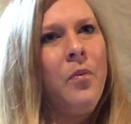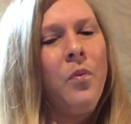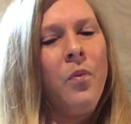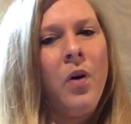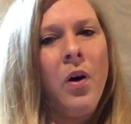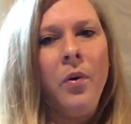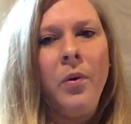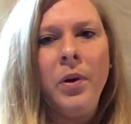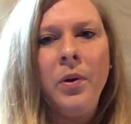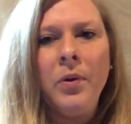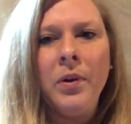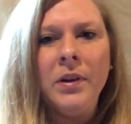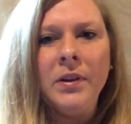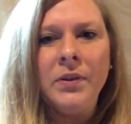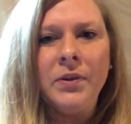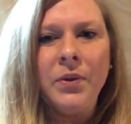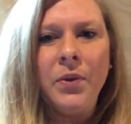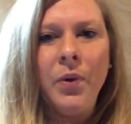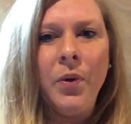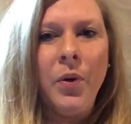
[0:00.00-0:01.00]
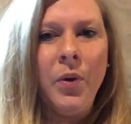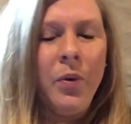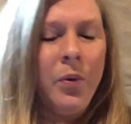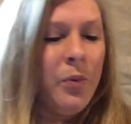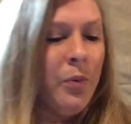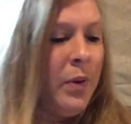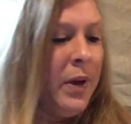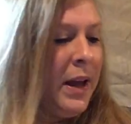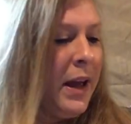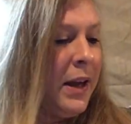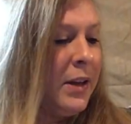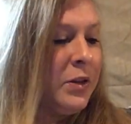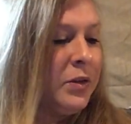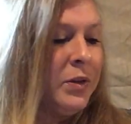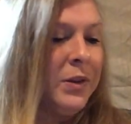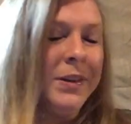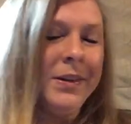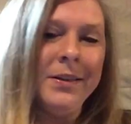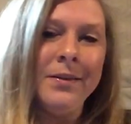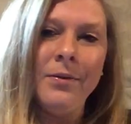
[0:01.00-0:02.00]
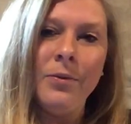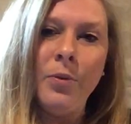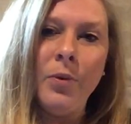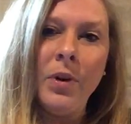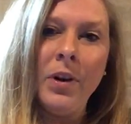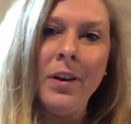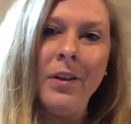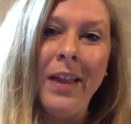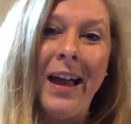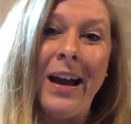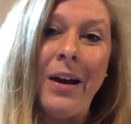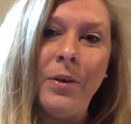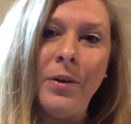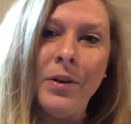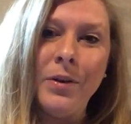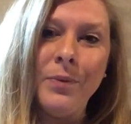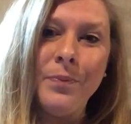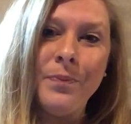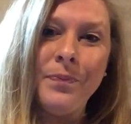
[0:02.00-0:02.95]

While we were in school, we actually weren't allowed